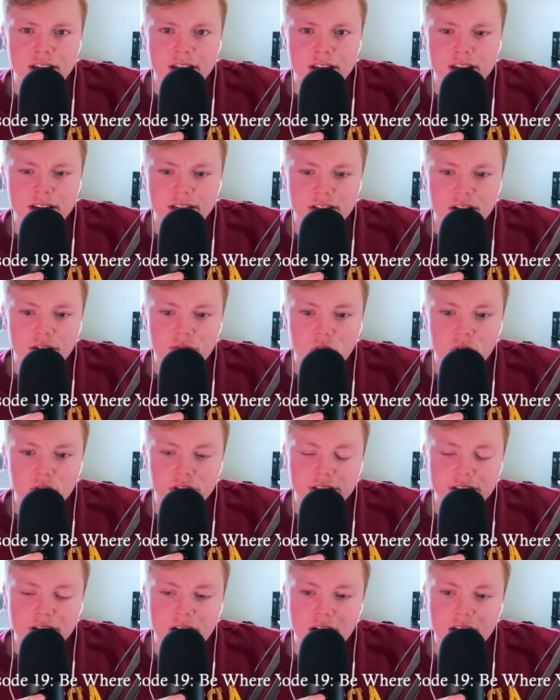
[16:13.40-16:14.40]
stuff all the
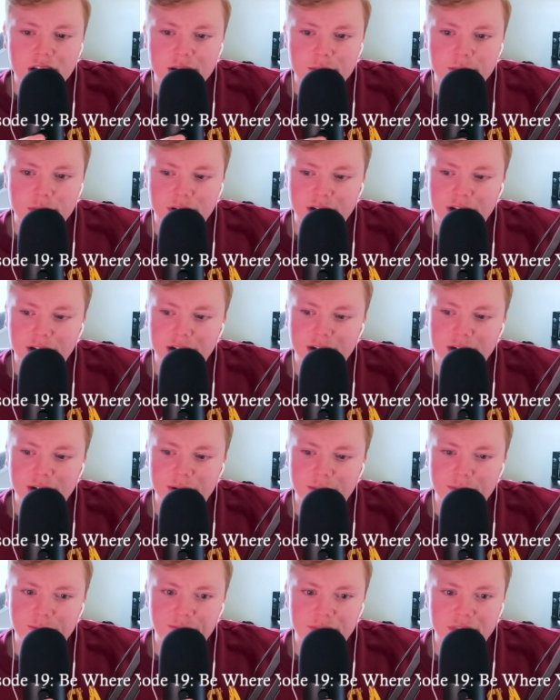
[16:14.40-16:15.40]
time
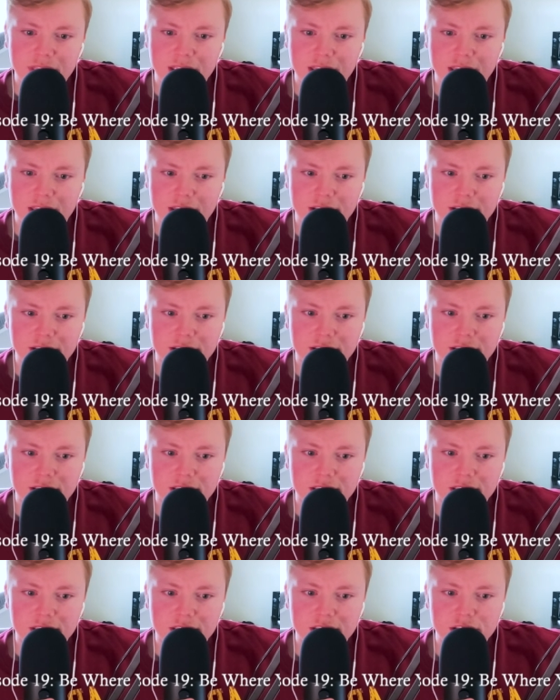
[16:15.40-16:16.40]
um, and
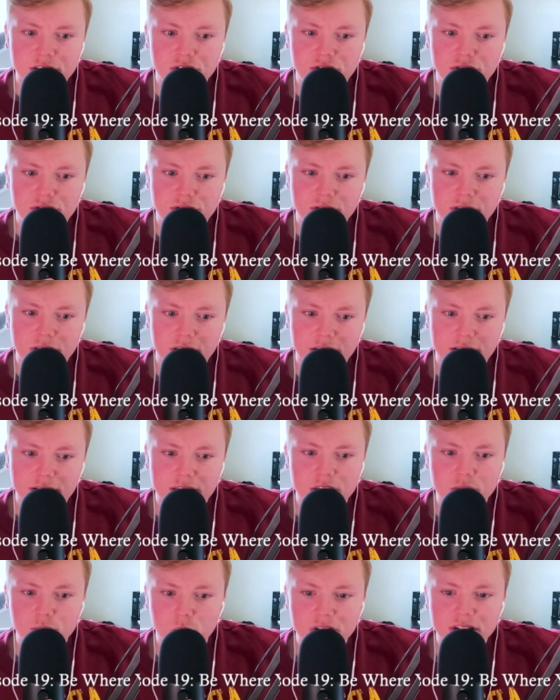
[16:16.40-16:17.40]
he
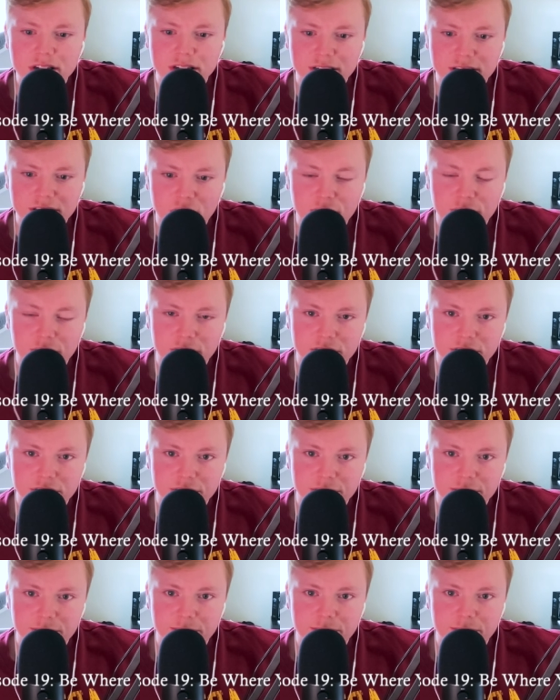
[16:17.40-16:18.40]
he wasn't selfish
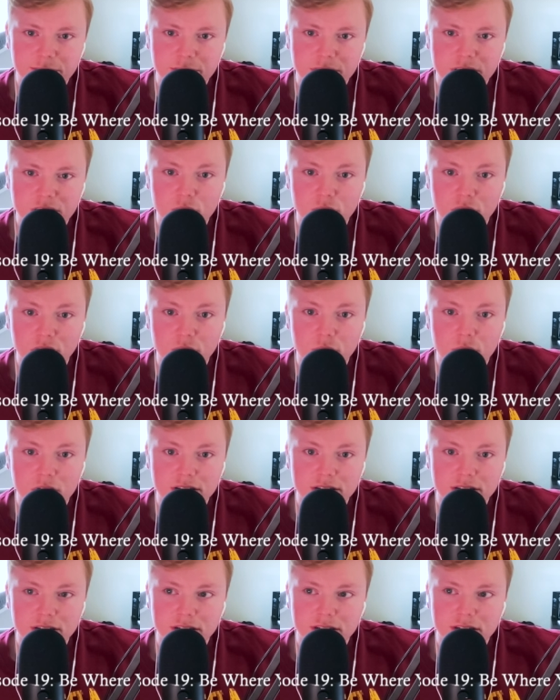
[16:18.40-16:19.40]
he really
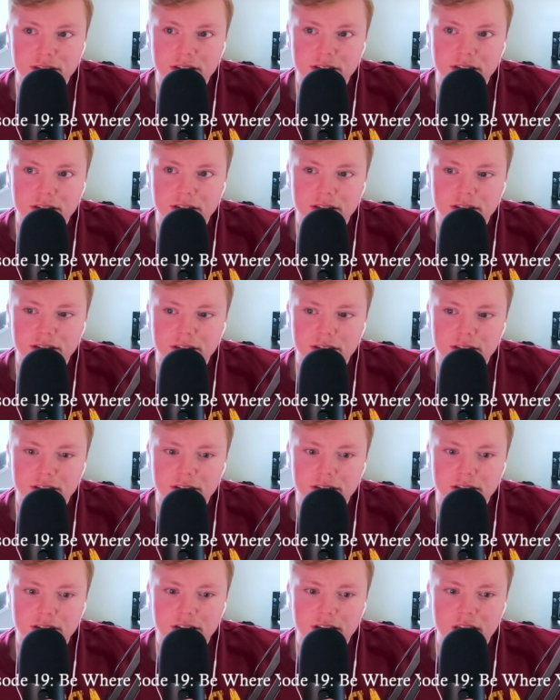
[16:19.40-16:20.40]
wasn't
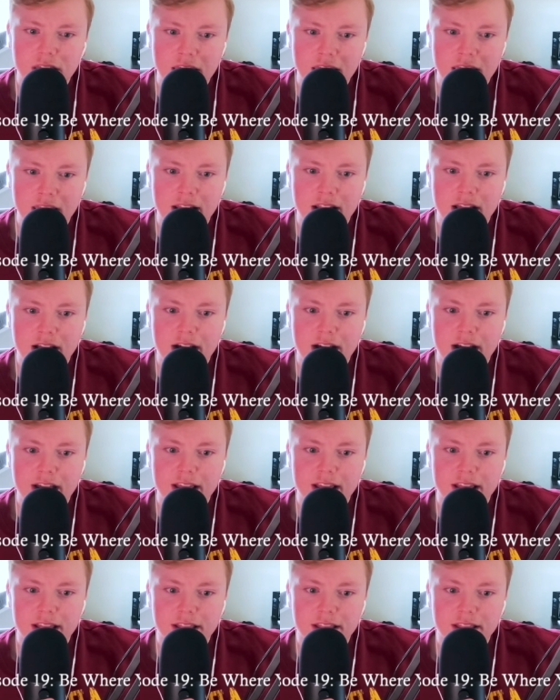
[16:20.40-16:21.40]
and
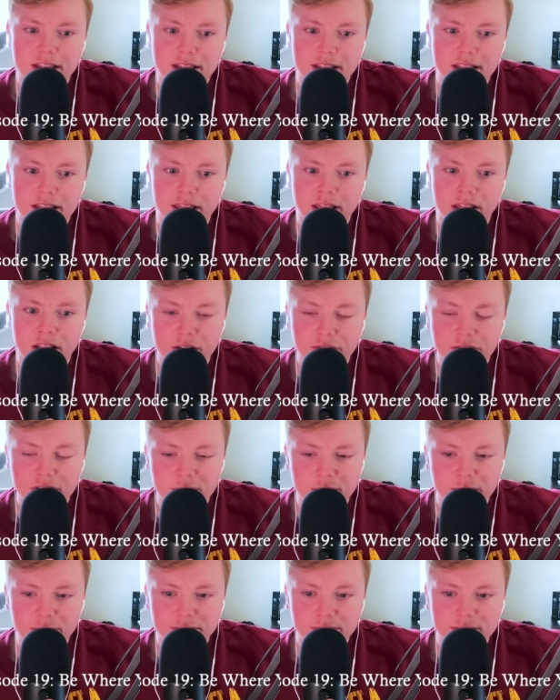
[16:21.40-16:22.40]
i love
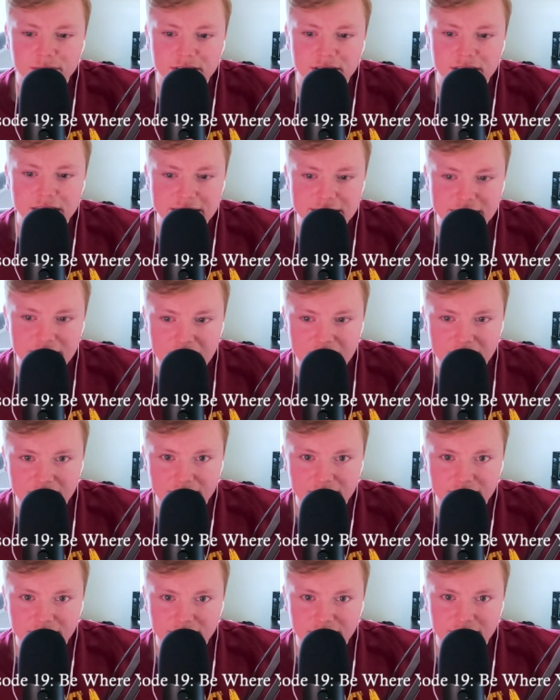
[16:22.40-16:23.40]
him to death
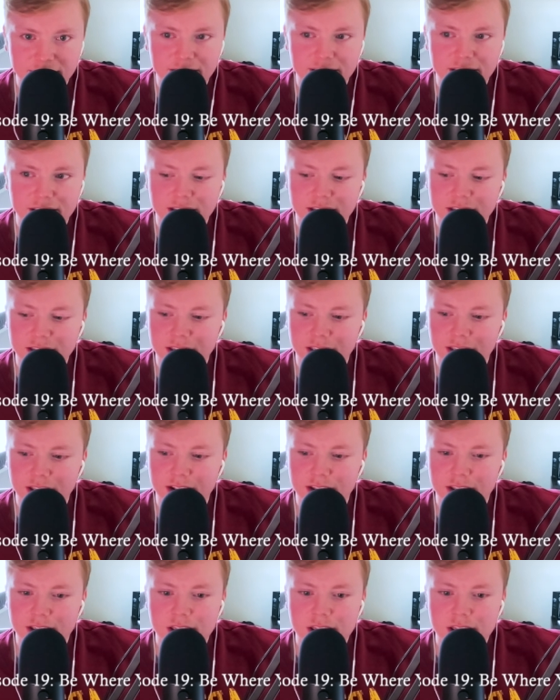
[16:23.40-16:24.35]
and